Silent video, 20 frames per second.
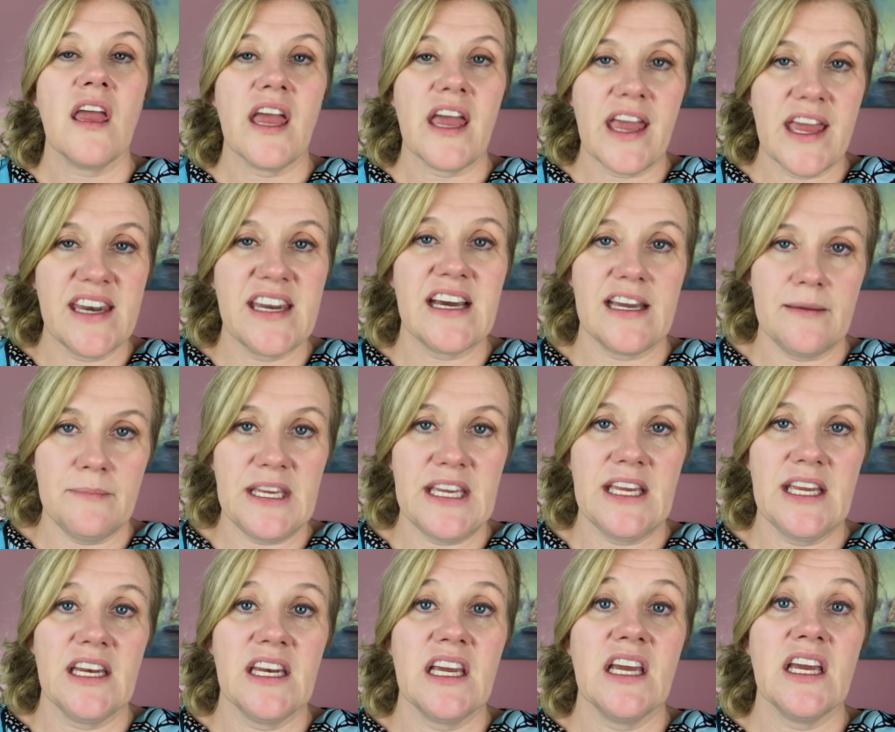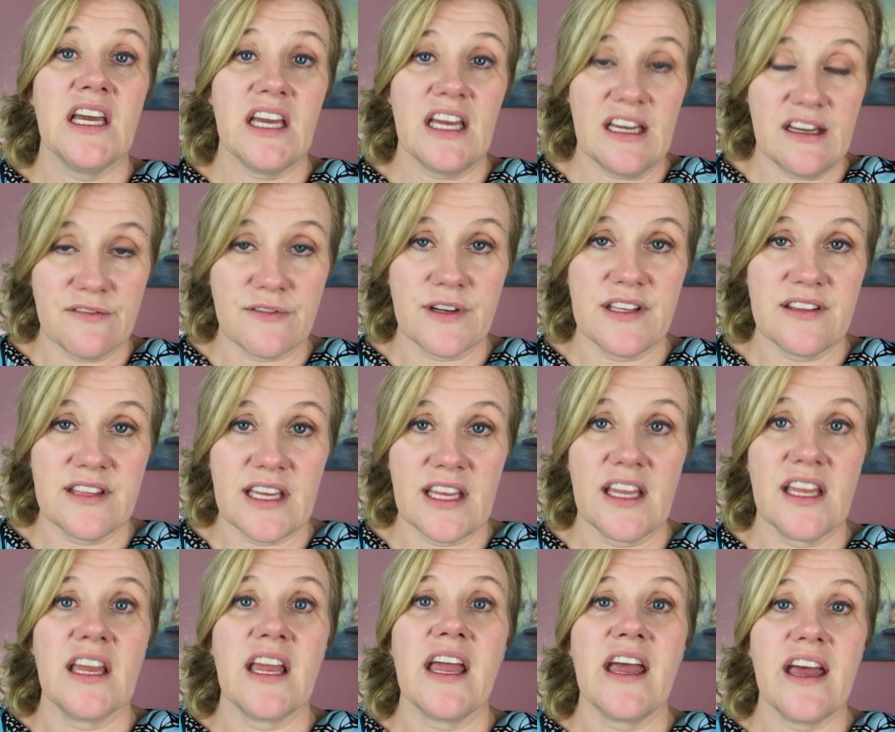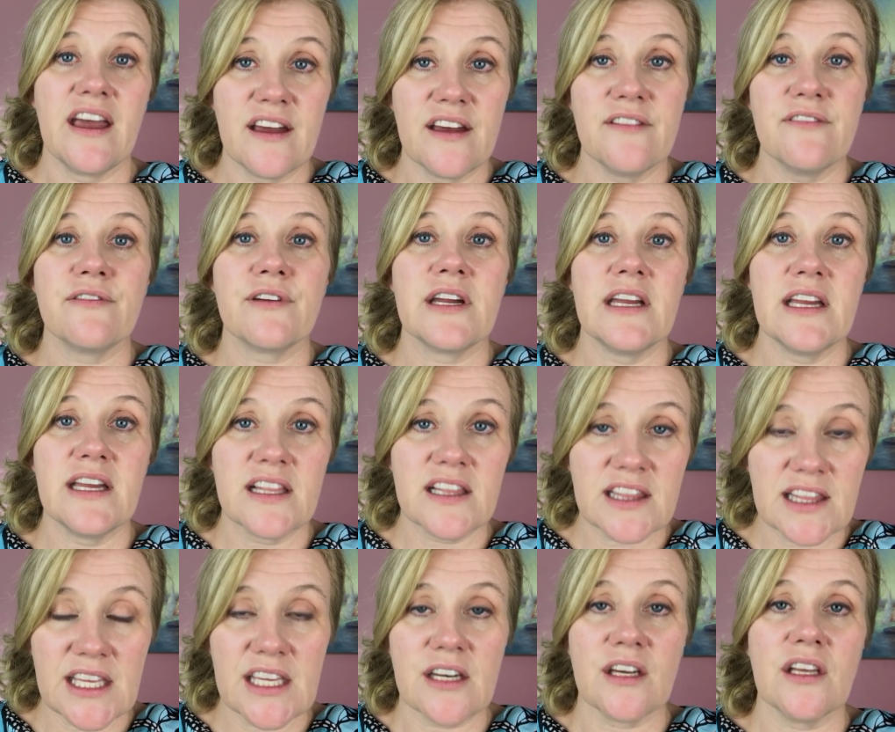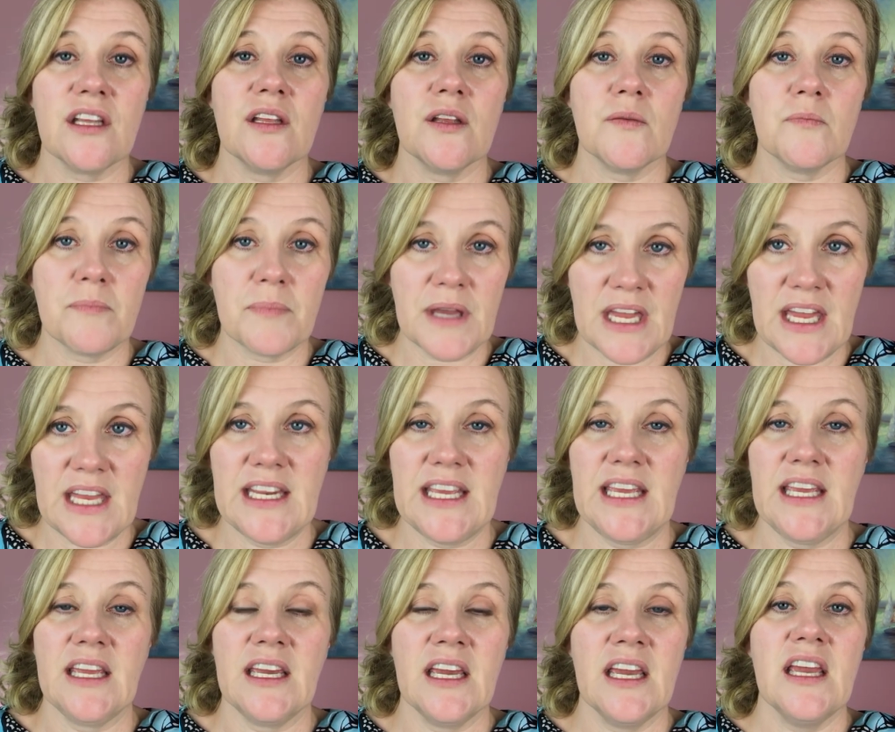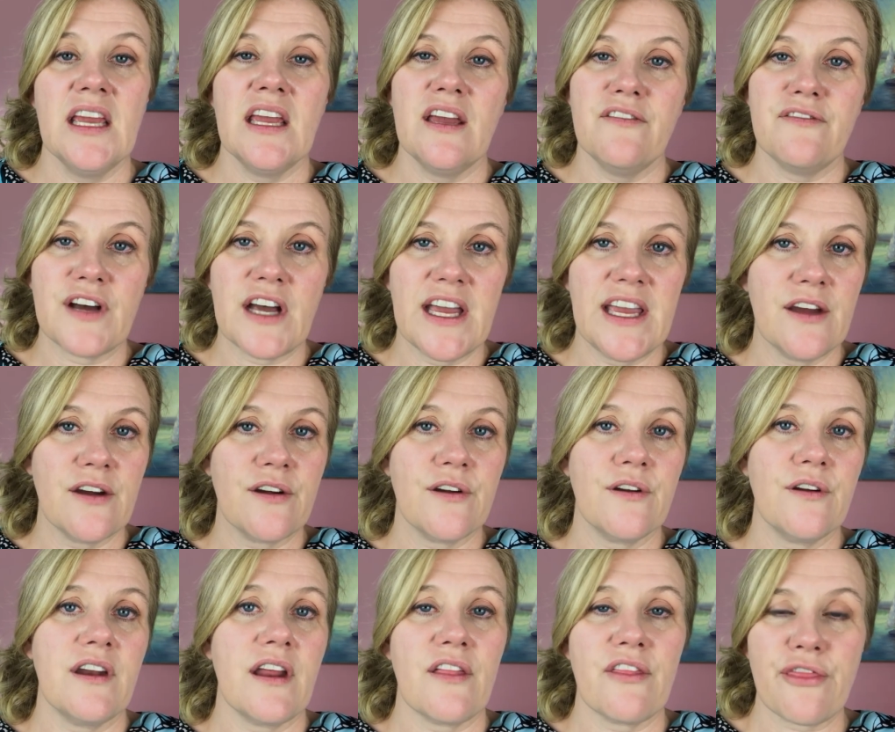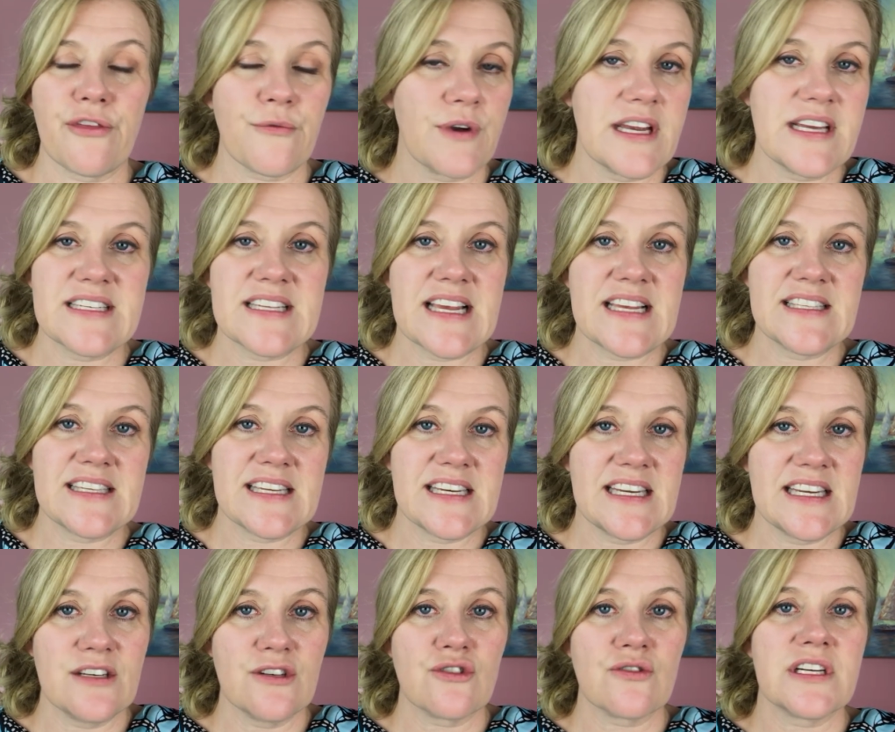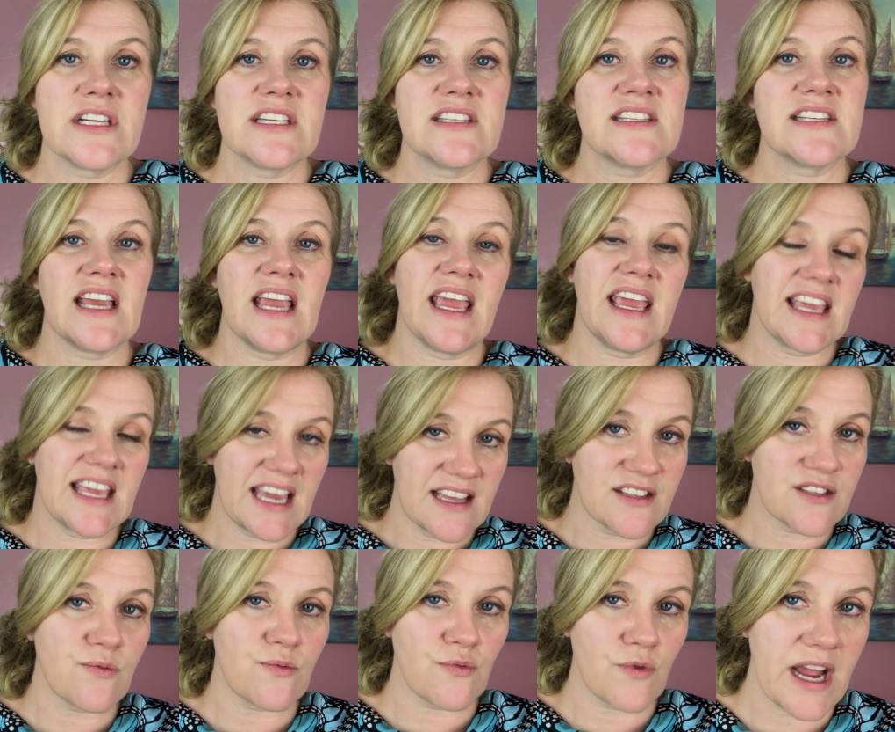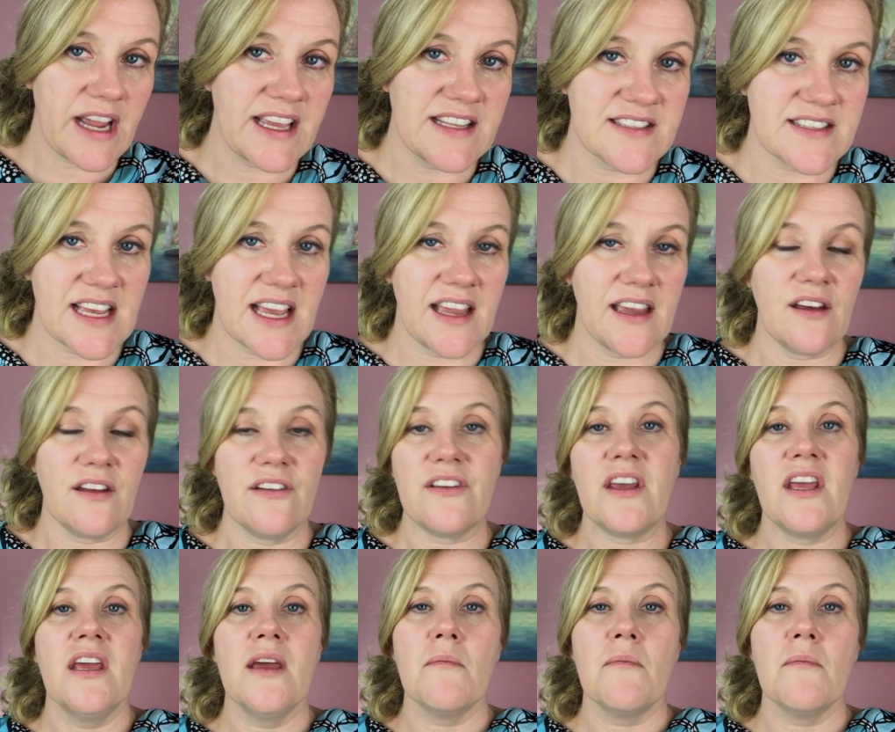And I mean, everything, every little penny. If I earn three cents in interest, it gets reconciled.